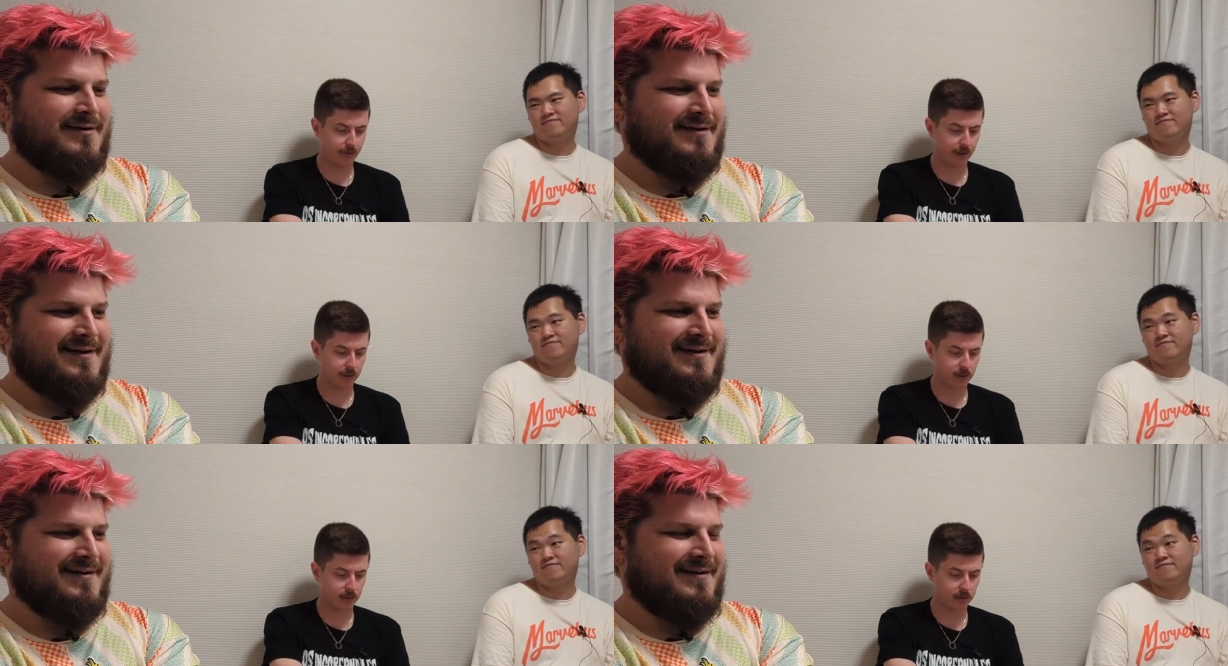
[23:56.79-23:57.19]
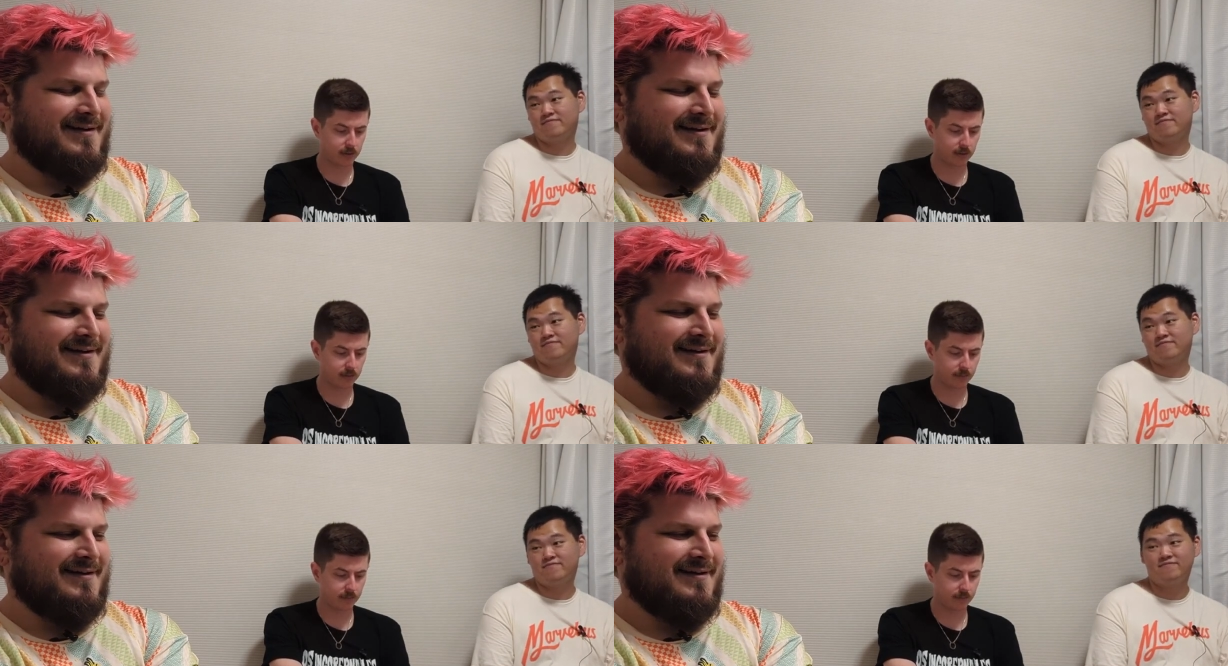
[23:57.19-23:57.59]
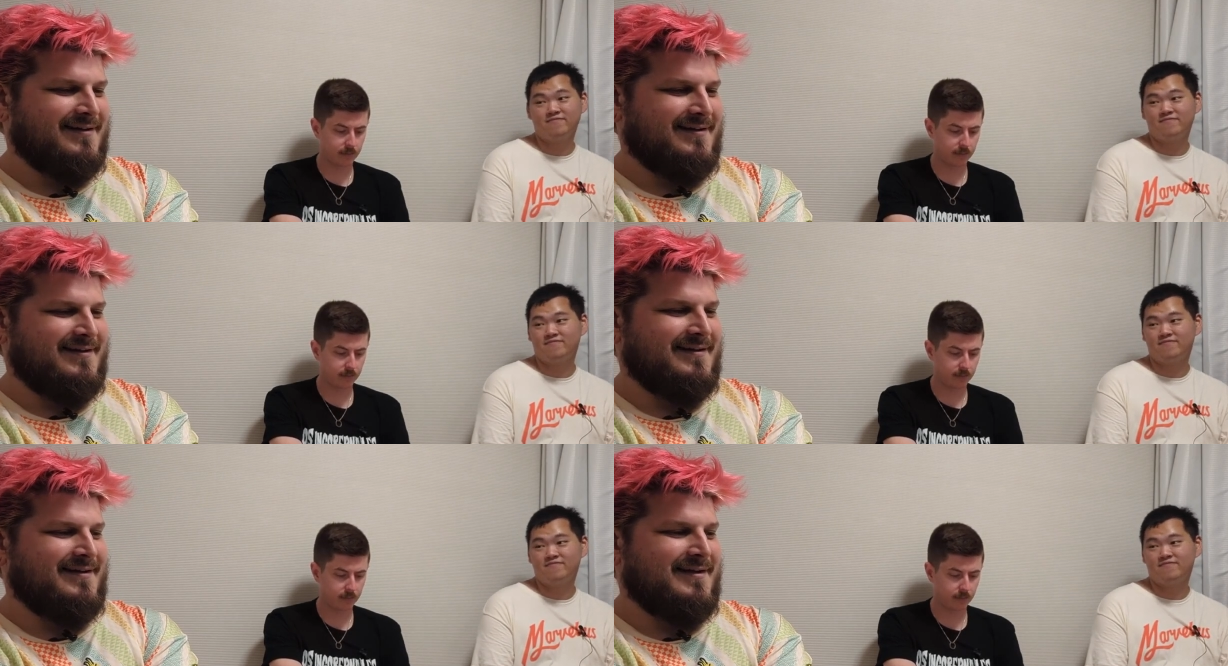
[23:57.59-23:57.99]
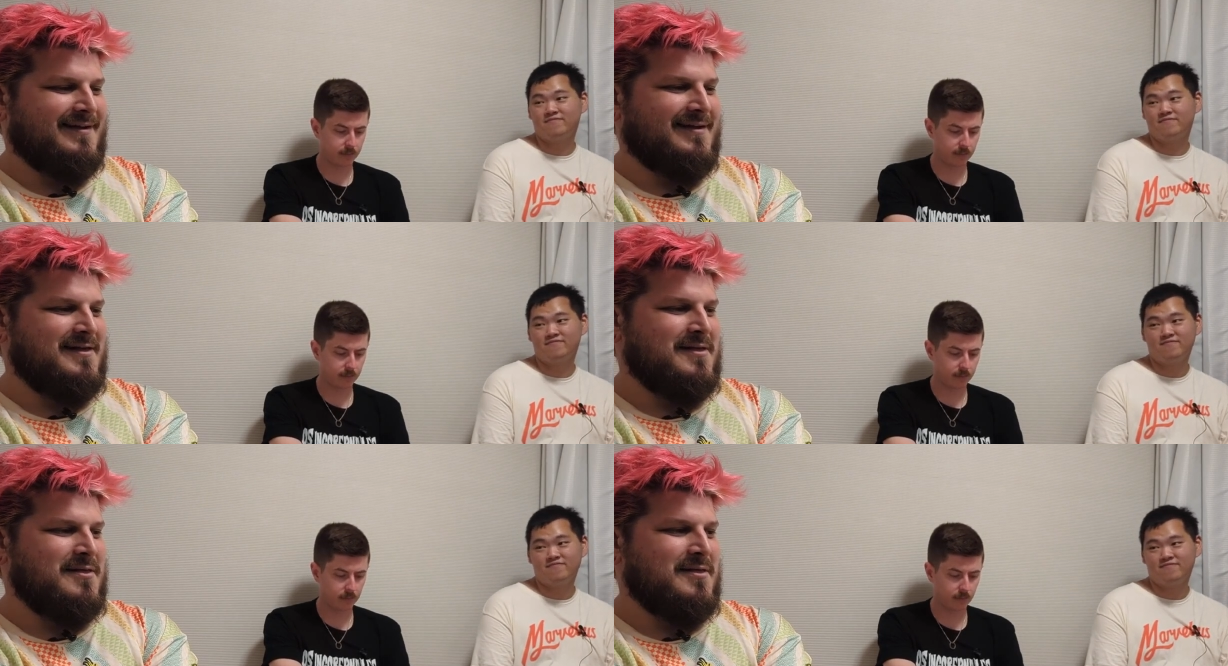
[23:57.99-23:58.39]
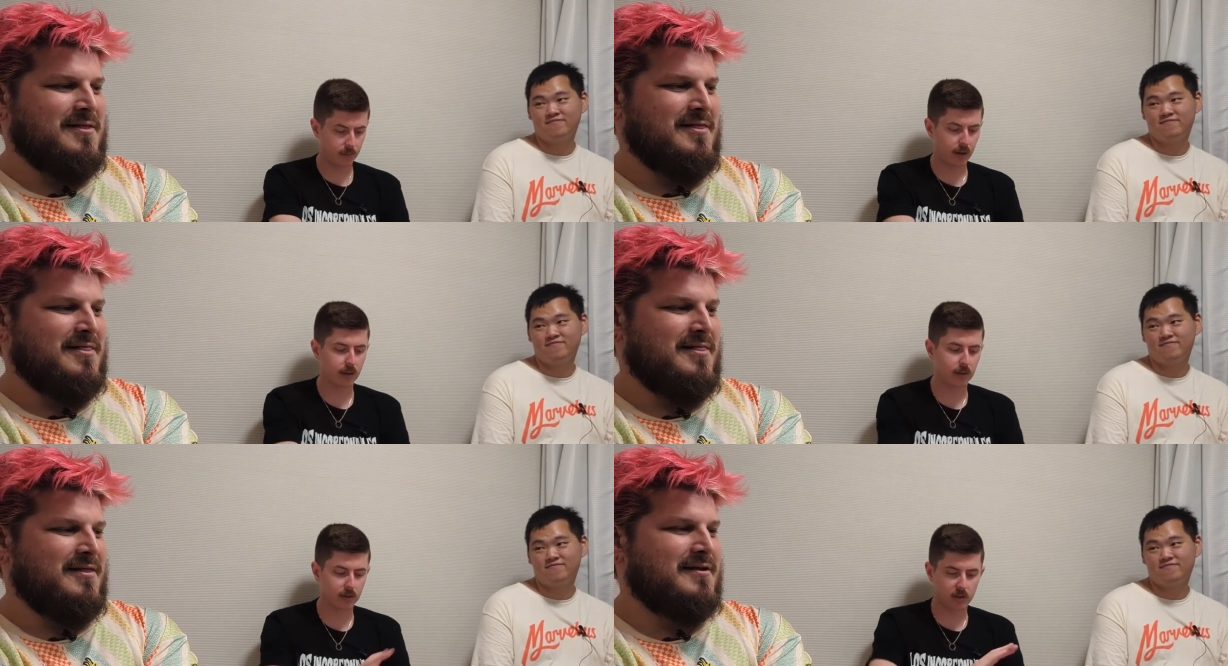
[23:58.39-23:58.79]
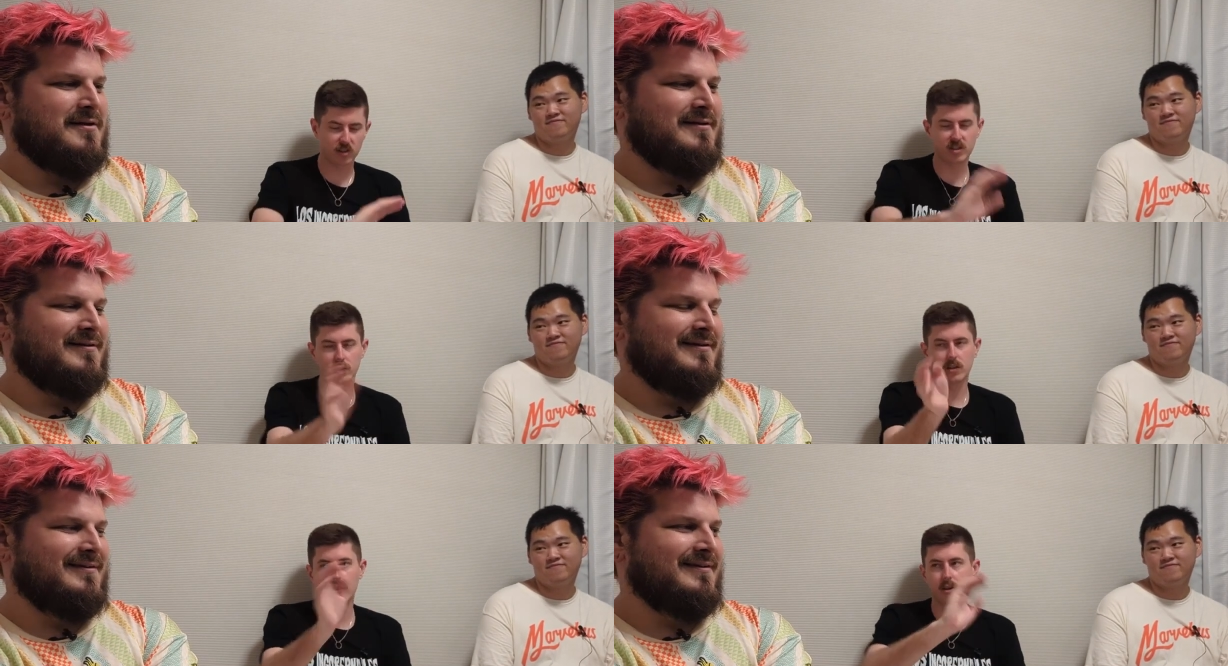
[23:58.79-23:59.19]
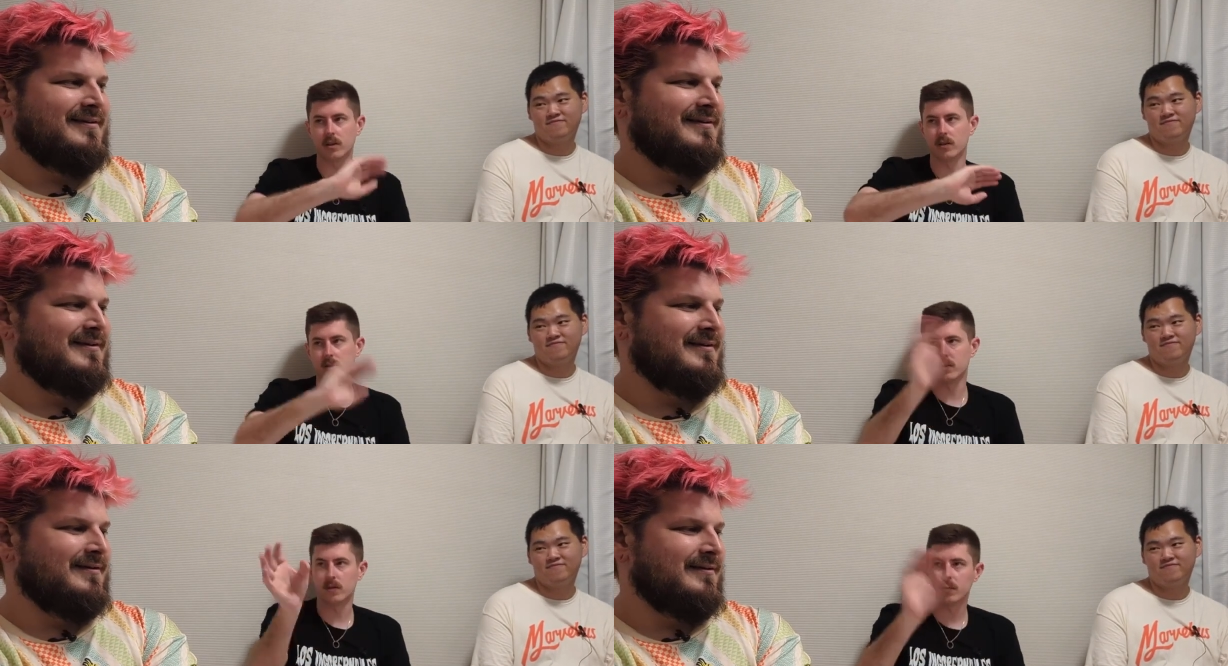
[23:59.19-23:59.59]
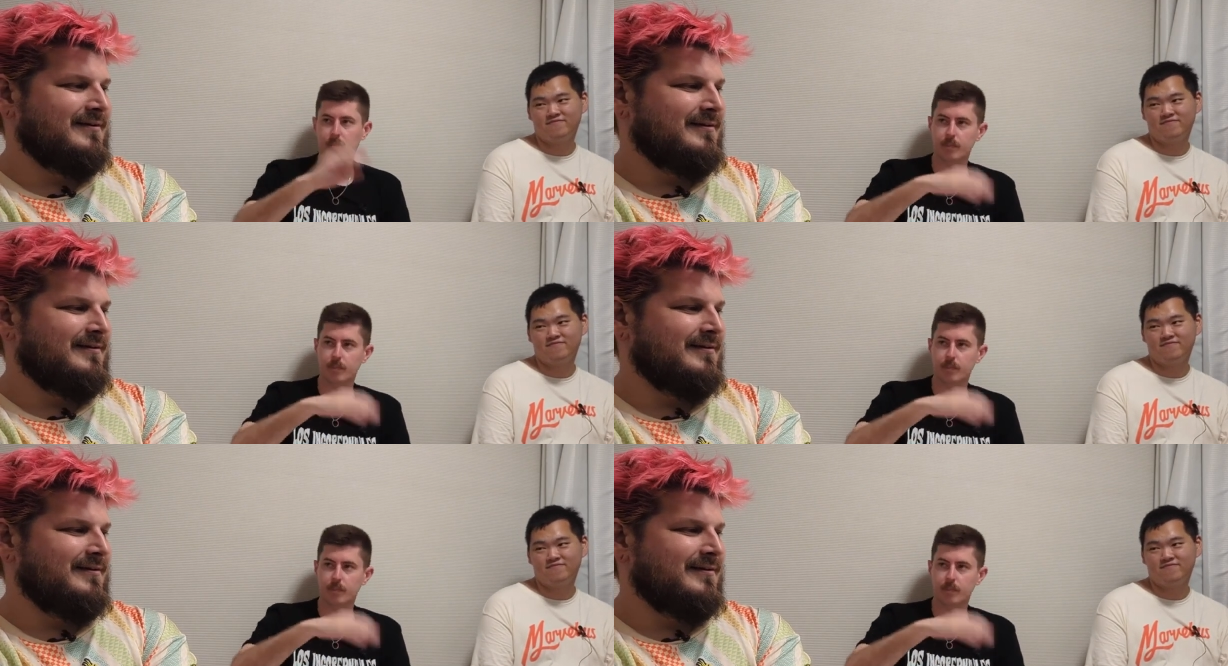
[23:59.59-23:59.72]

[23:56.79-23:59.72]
Speaker 1: effects. Yeah, so you